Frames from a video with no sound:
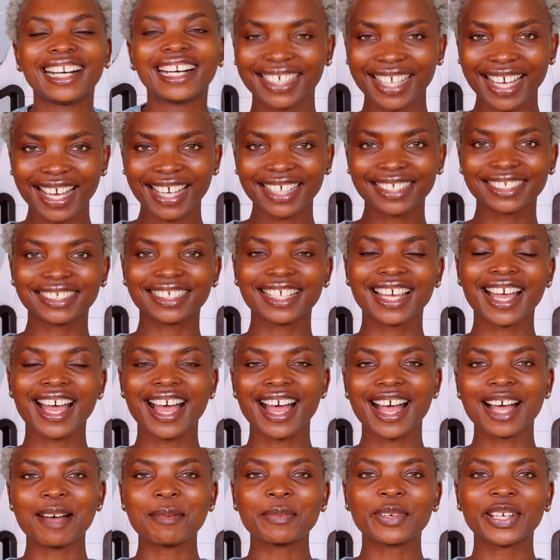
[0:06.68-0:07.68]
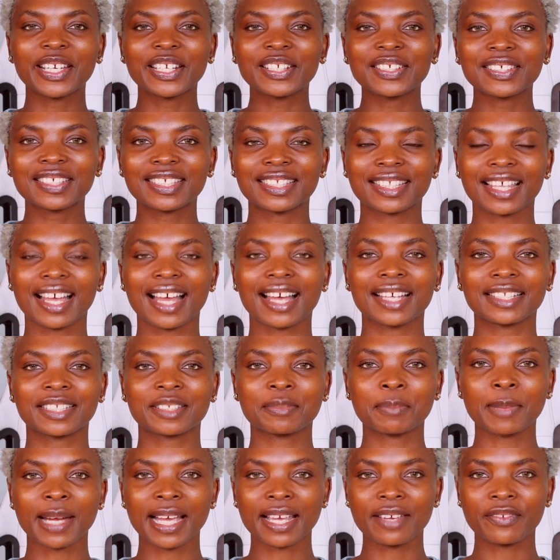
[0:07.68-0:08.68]
yes, I'm gonna
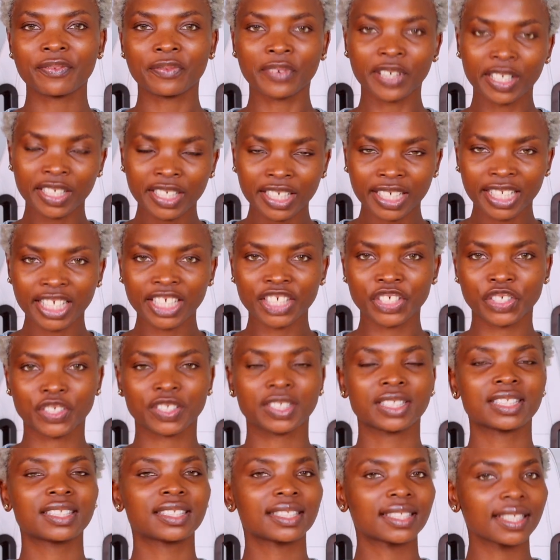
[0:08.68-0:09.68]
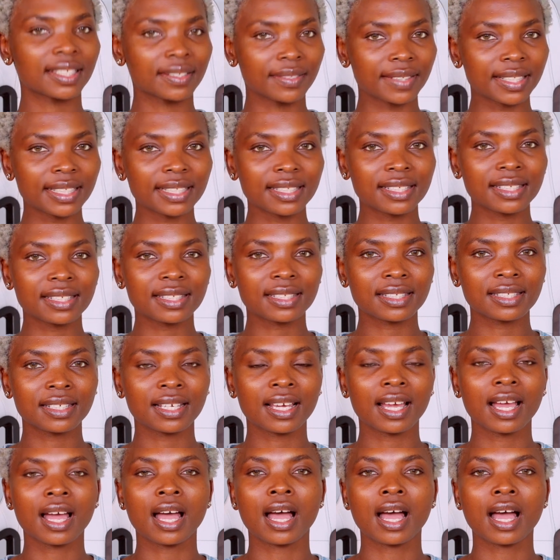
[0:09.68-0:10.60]
start my foundation series.